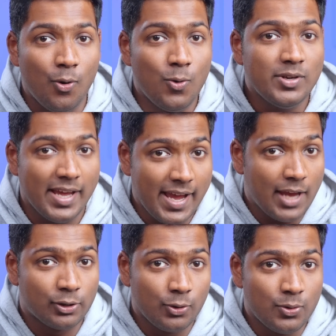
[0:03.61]
own A I
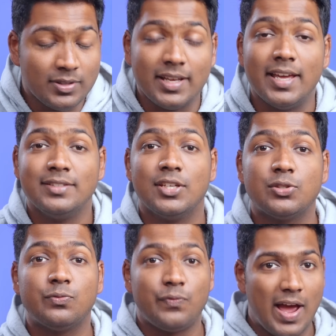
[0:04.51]
clone in
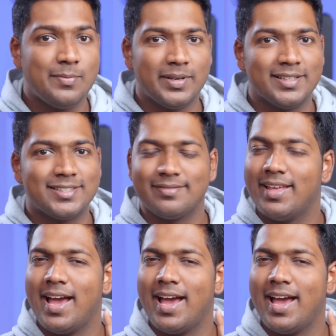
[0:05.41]
just five minutes.